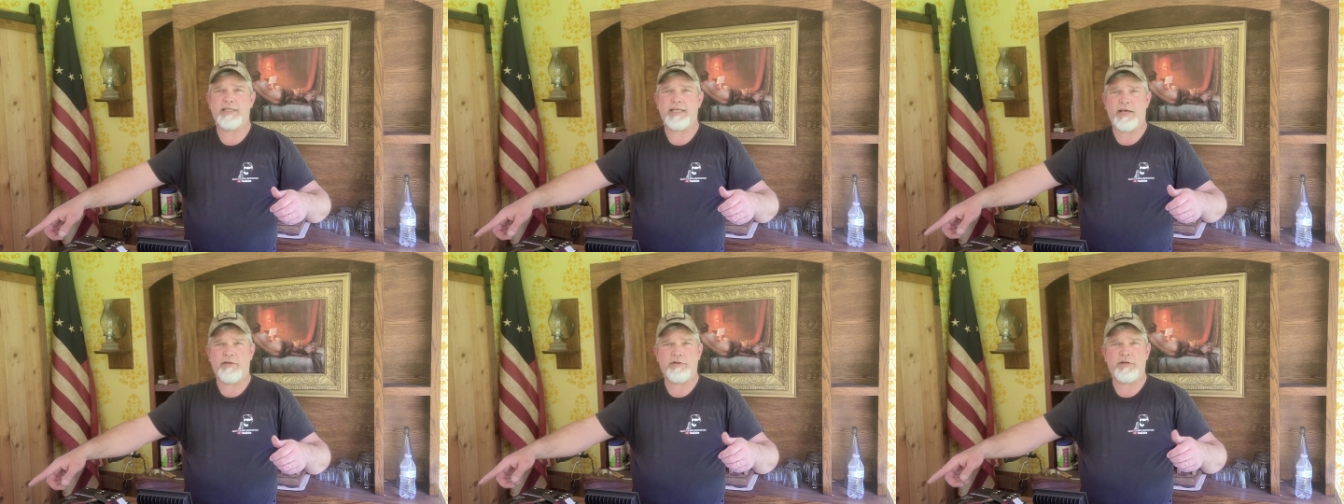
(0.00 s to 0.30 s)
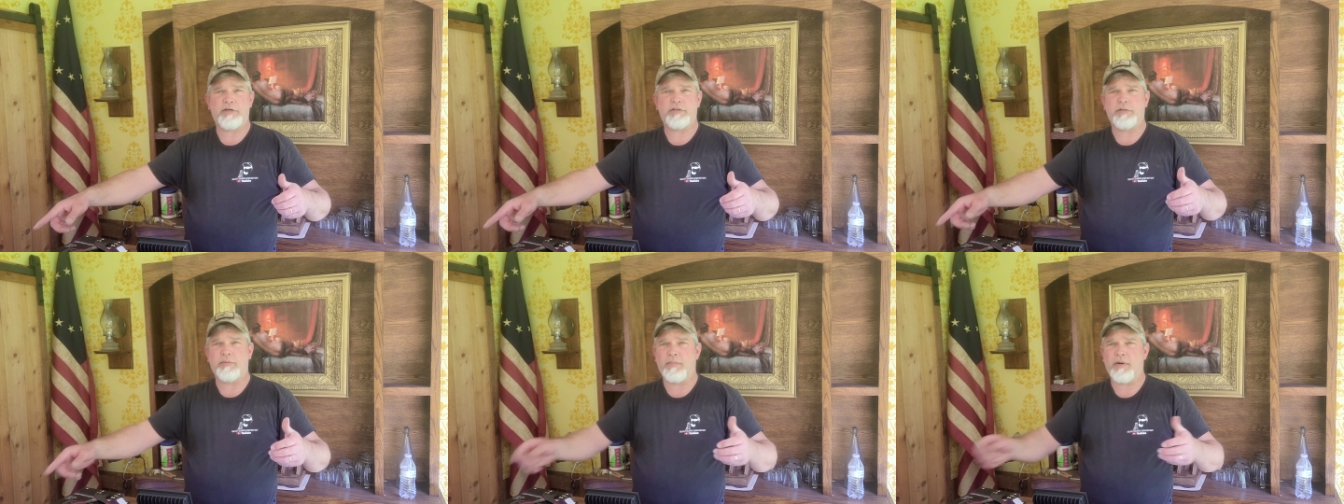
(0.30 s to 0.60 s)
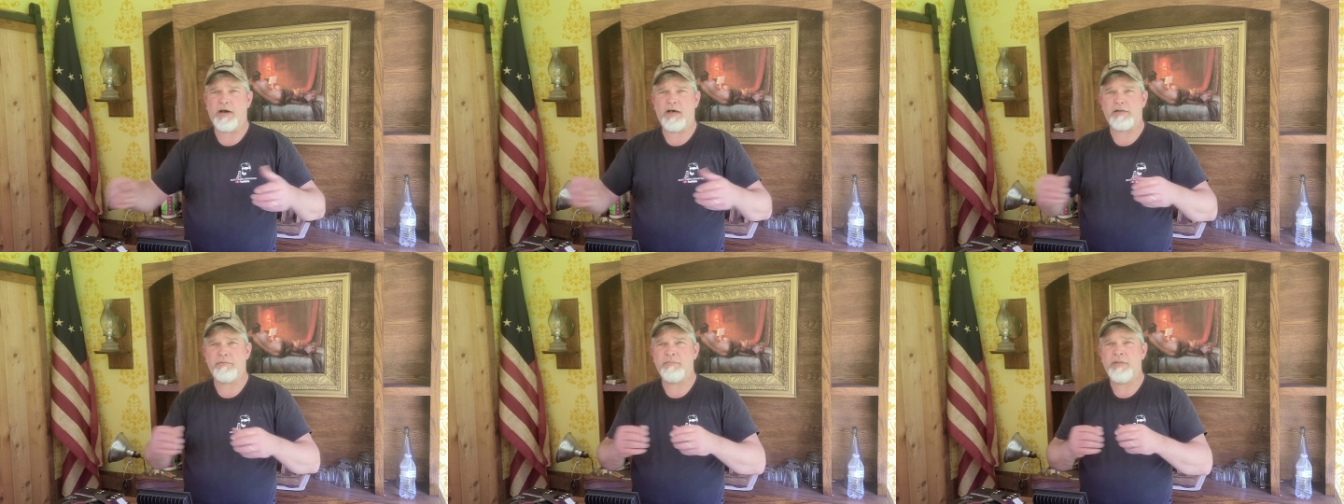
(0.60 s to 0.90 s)
down there at the
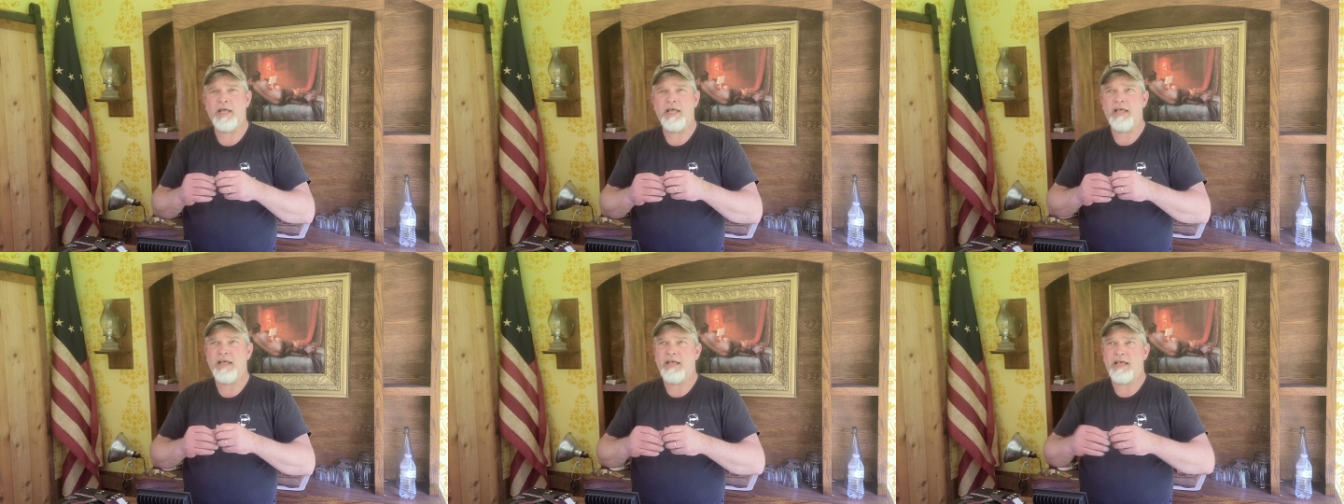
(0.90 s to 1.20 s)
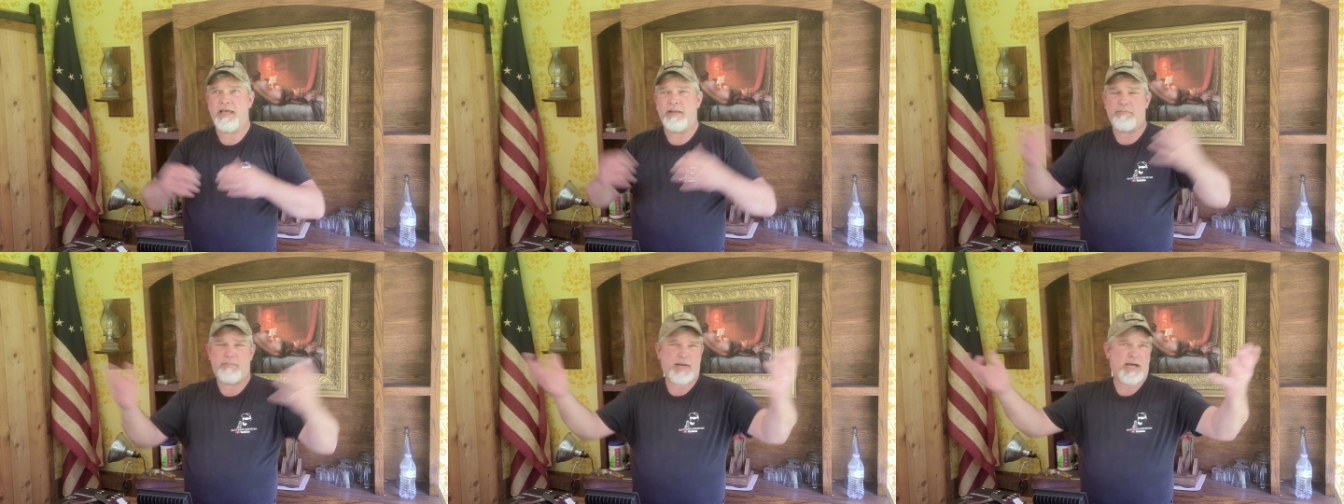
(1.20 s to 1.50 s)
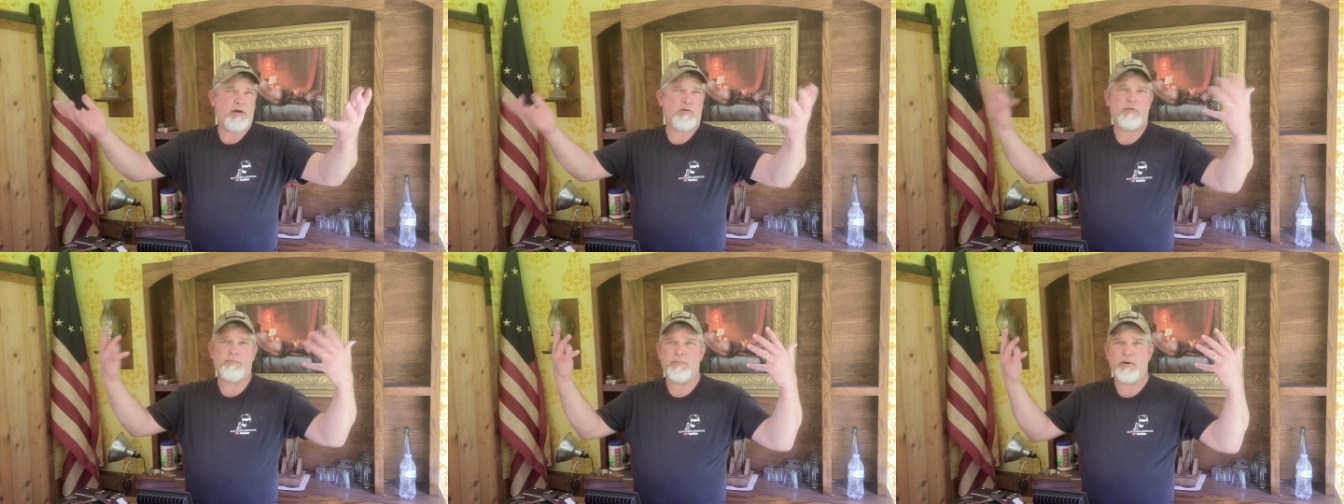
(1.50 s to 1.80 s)
bottom, and
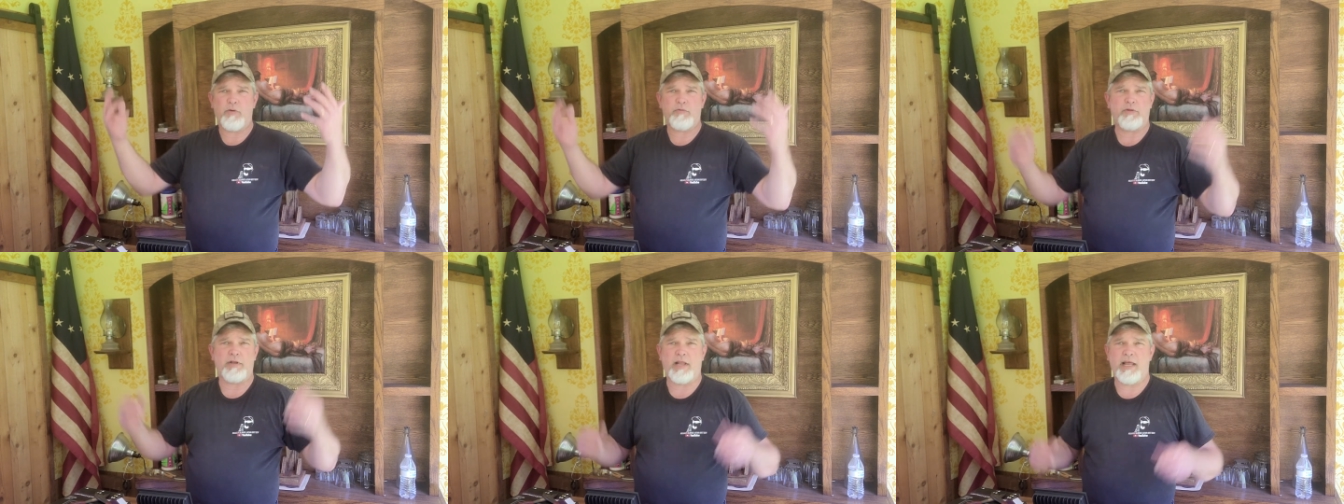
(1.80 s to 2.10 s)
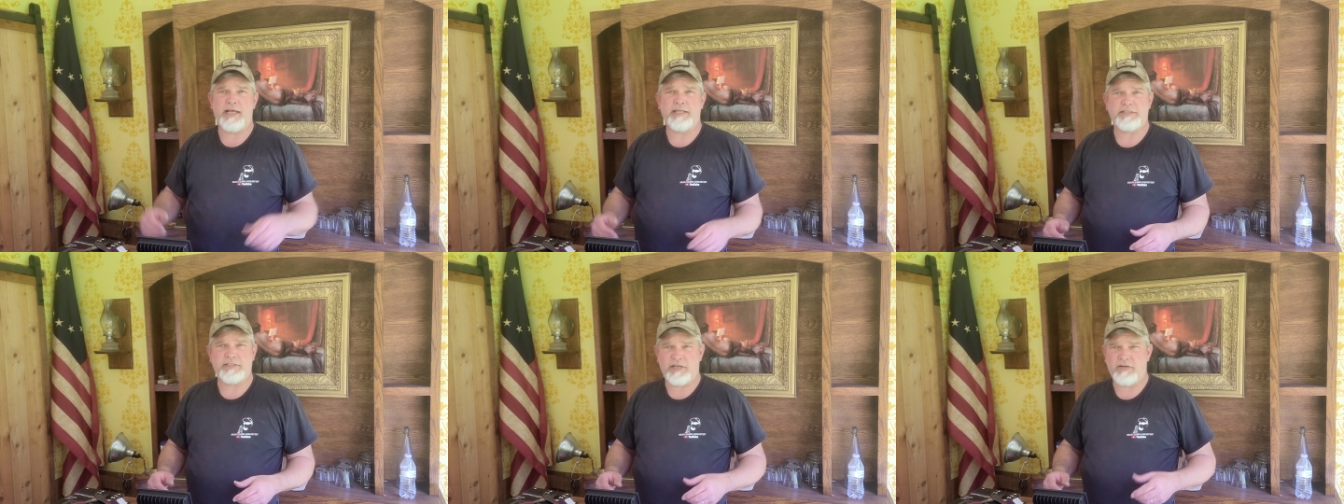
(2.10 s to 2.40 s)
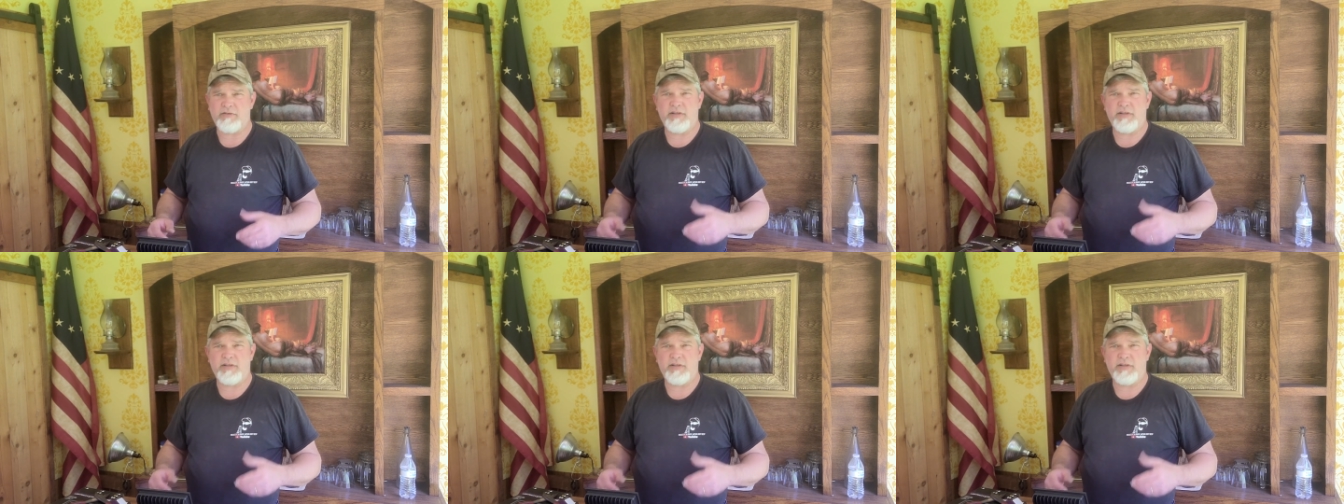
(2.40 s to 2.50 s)
power both the lights there.